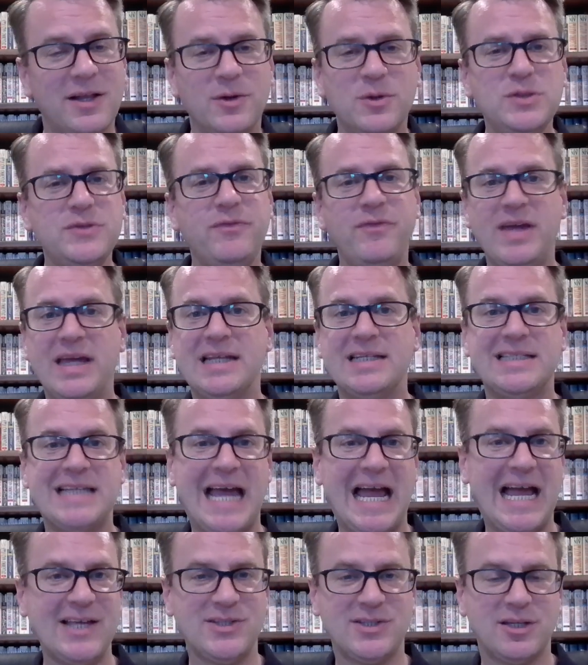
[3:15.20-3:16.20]
It was
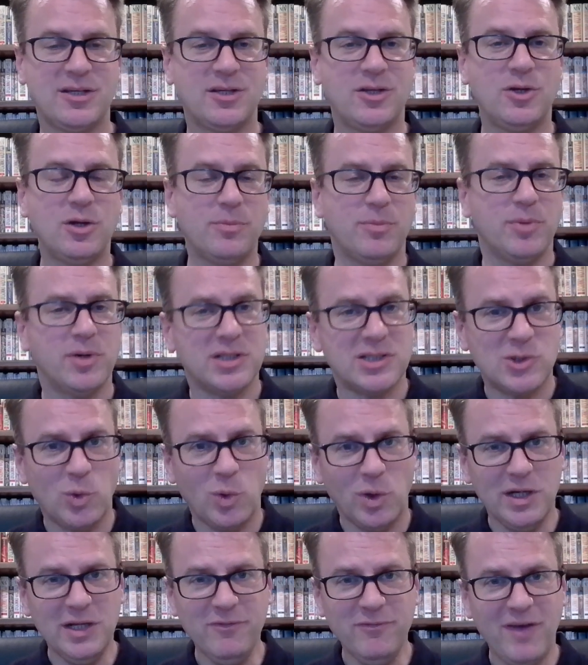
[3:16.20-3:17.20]
fantastic. You can put
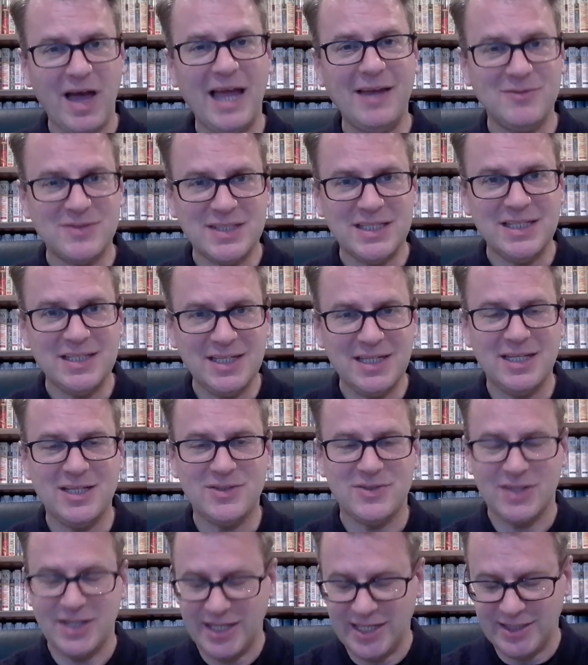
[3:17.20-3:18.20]
25
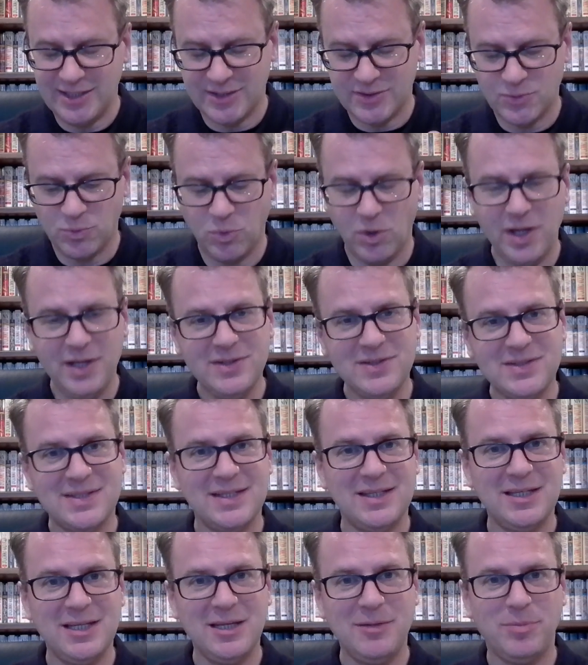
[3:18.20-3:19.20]
CDs in this one
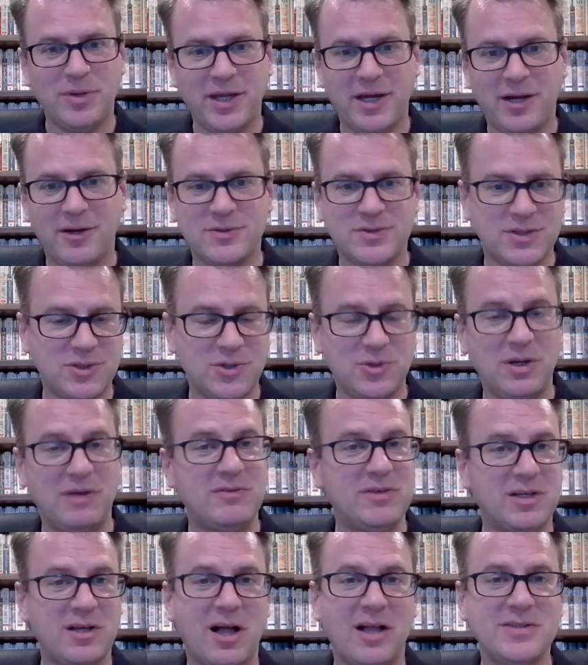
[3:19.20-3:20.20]
CD player. So you don't have
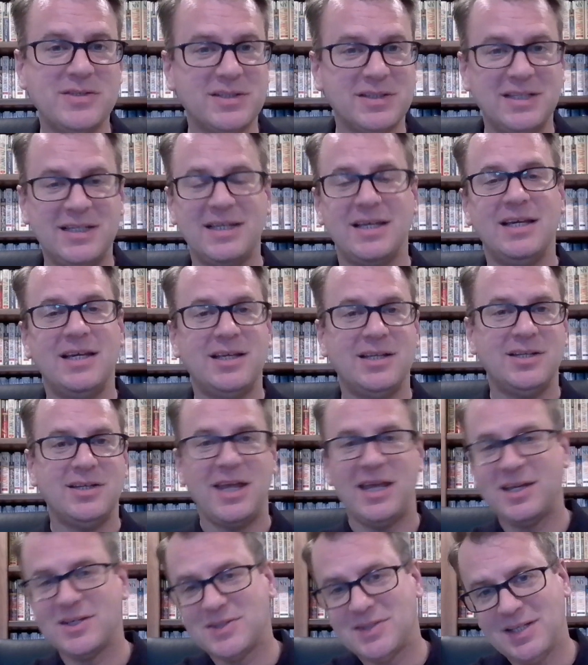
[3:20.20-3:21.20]
to constantly
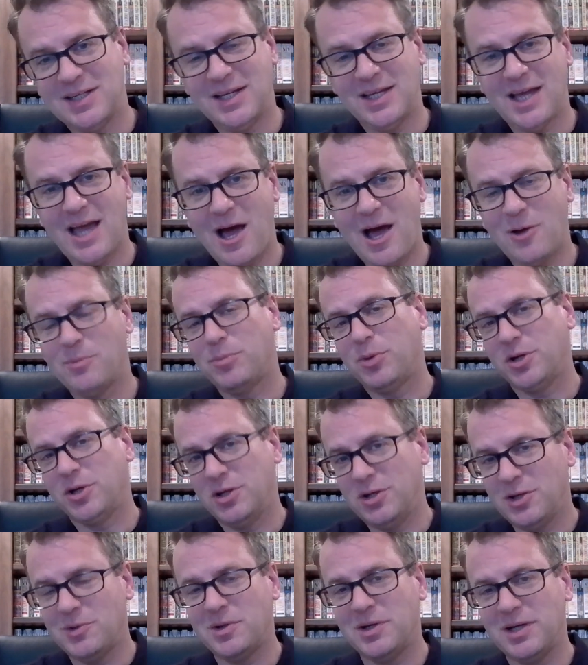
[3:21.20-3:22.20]
take a CD out and put a
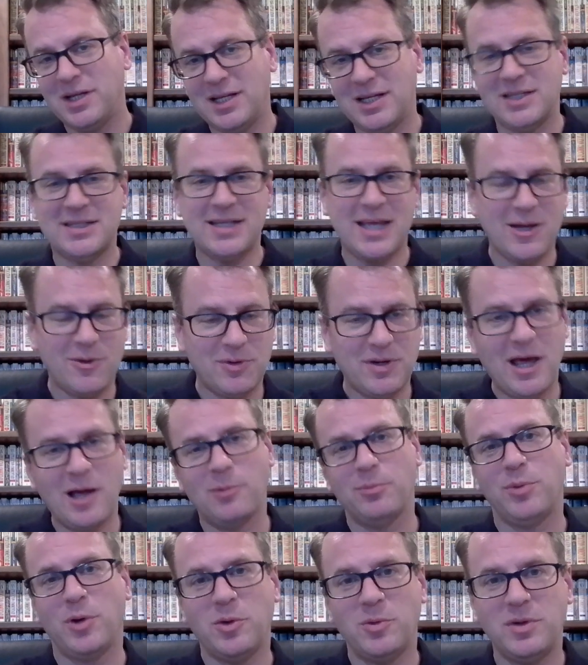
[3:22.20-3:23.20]
new one in and take one out
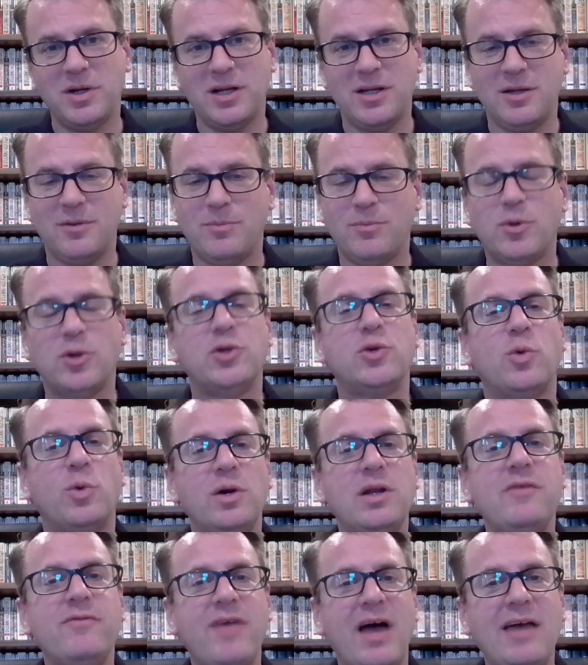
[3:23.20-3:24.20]
and put one in. You put
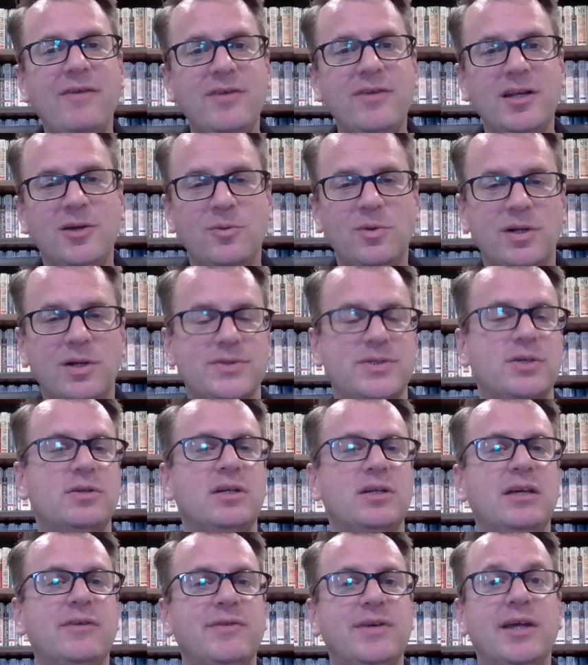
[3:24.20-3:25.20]
25 in at once. You
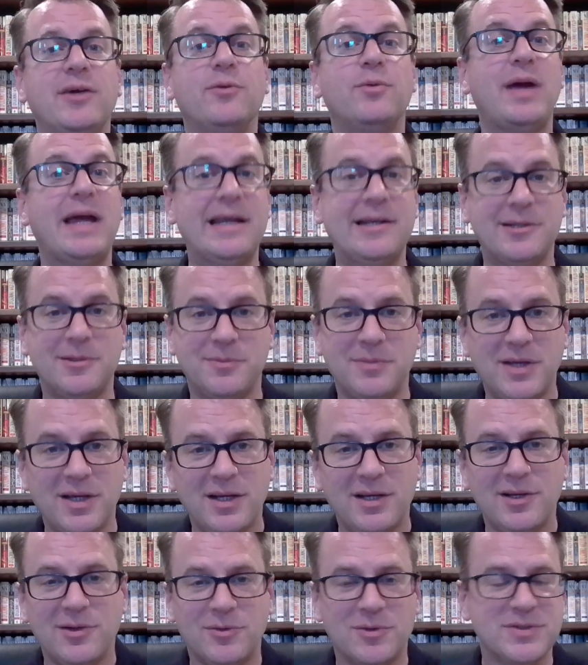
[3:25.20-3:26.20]
can even hit random. It
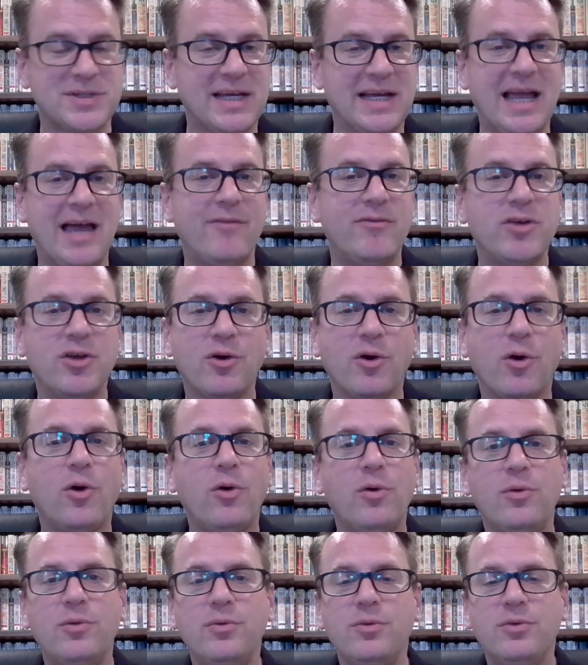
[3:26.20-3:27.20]
was like having your
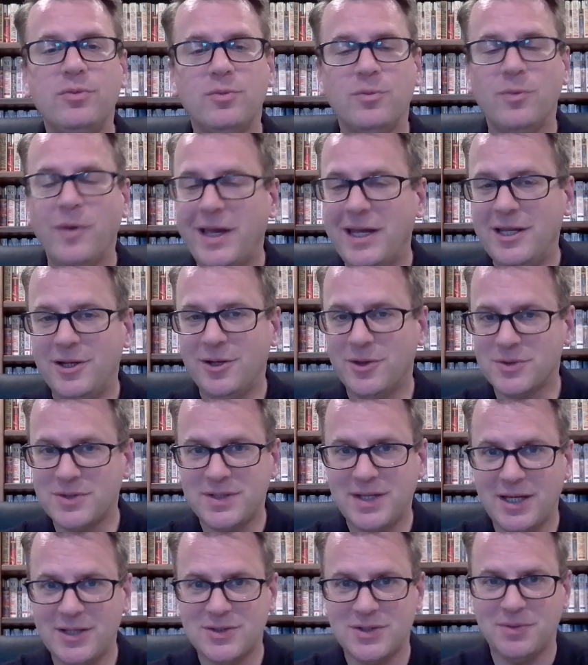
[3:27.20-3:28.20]
own radio
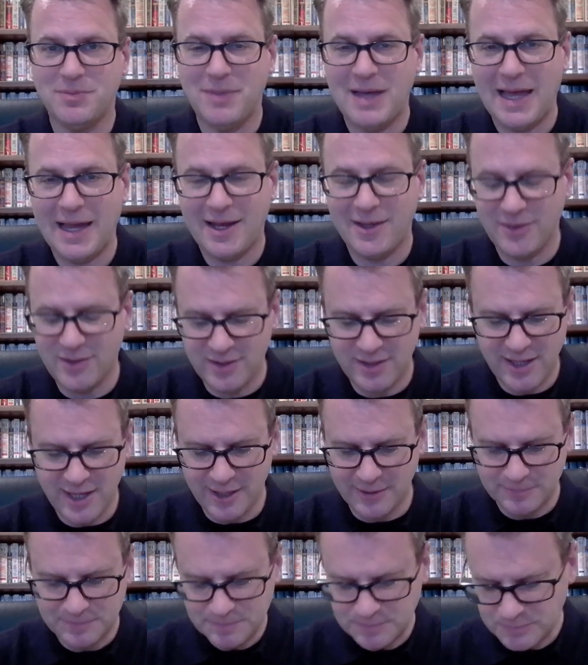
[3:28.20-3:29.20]
station back in the
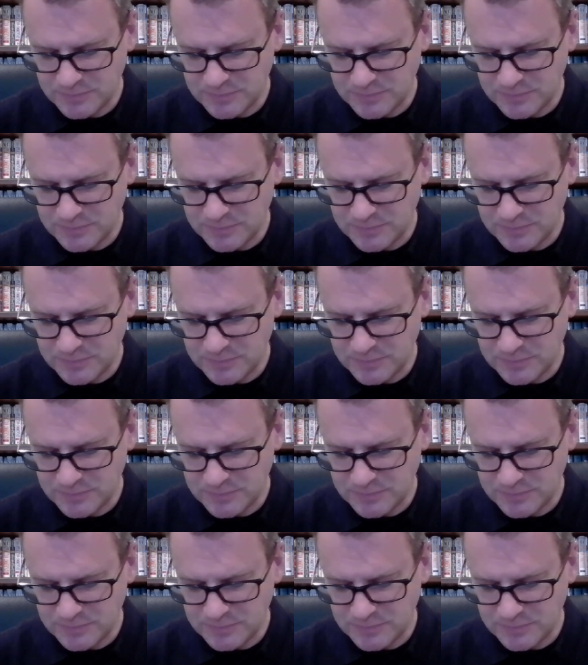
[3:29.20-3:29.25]
day.